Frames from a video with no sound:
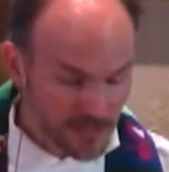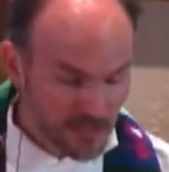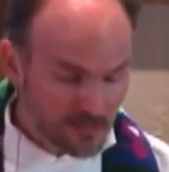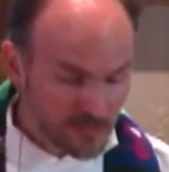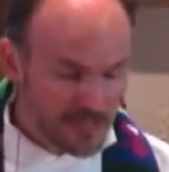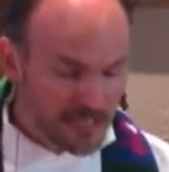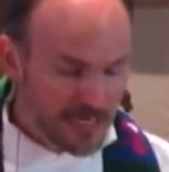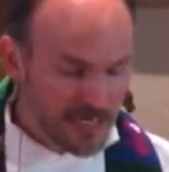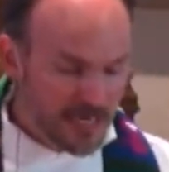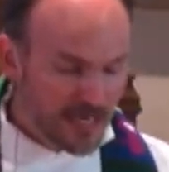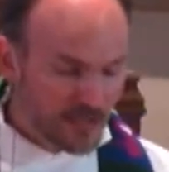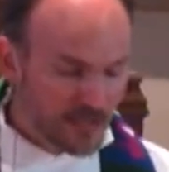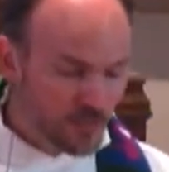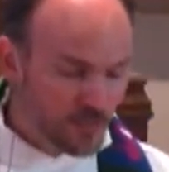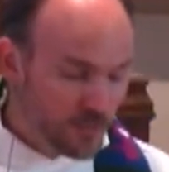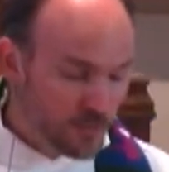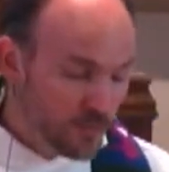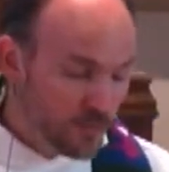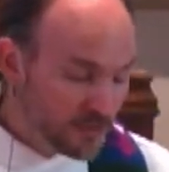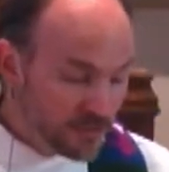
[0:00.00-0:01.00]
The
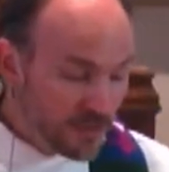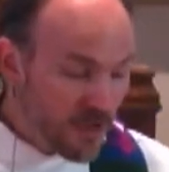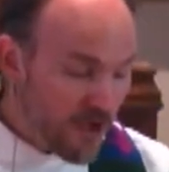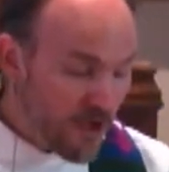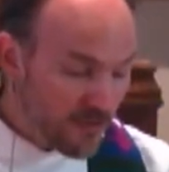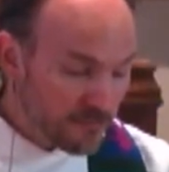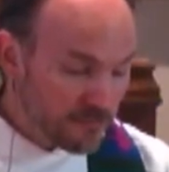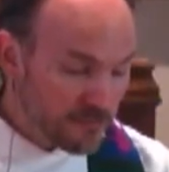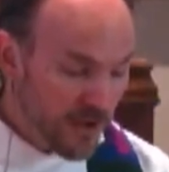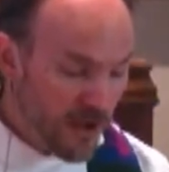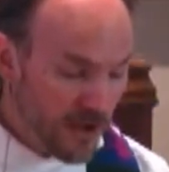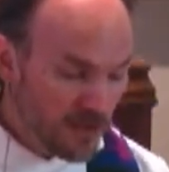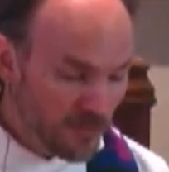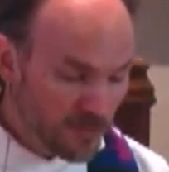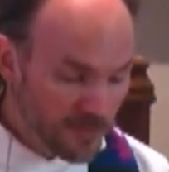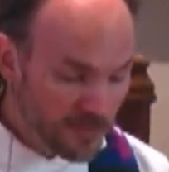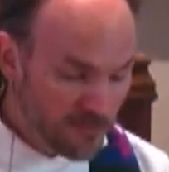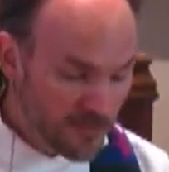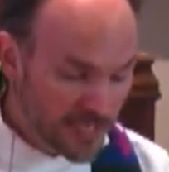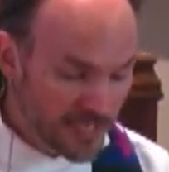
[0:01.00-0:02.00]
end will not follow
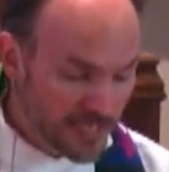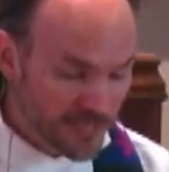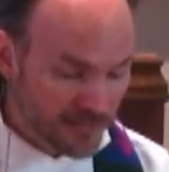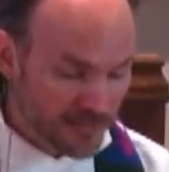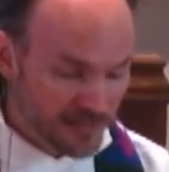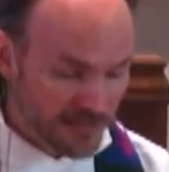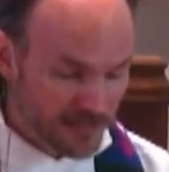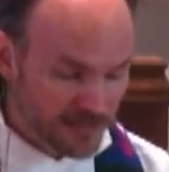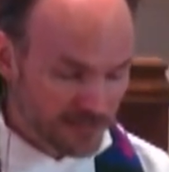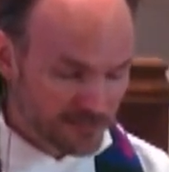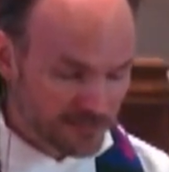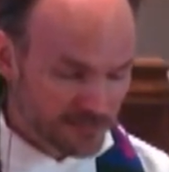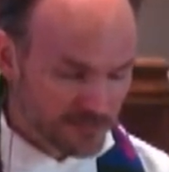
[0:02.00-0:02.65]
immediately."